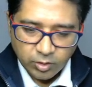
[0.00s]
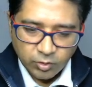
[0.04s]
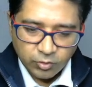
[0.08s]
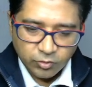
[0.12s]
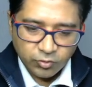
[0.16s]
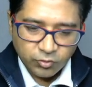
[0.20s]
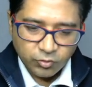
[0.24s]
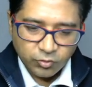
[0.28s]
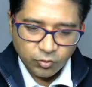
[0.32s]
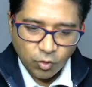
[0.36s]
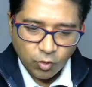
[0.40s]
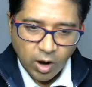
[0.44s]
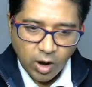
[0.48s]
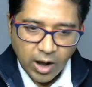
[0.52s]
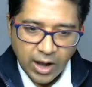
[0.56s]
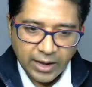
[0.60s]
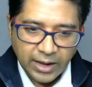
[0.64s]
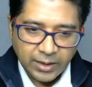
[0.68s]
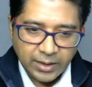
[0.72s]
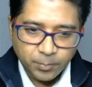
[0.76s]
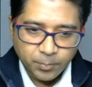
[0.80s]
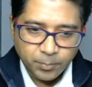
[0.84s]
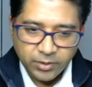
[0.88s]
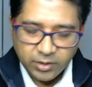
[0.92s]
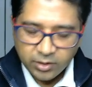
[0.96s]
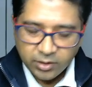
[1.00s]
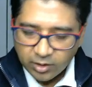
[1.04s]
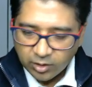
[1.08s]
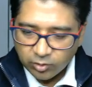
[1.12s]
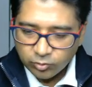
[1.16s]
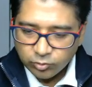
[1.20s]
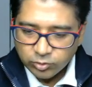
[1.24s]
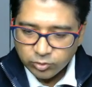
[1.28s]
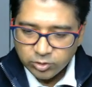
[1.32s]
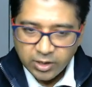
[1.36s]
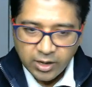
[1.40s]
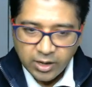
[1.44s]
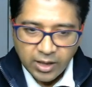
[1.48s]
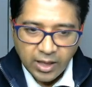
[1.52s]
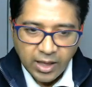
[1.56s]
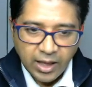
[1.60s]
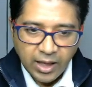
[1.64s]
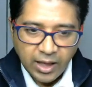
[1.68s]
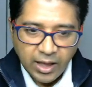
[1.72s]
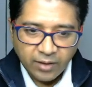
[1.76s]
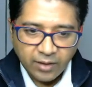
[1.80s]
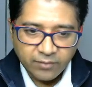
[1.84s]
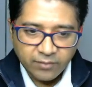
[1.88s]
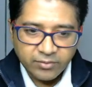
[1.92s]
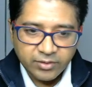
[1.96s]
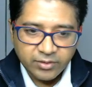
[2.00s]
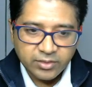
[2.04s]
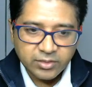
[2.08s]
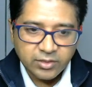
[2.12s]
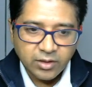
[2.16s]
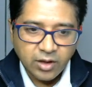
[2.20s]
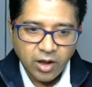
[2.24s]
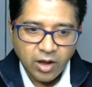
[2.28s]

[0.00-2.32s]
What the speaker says: So IP route having the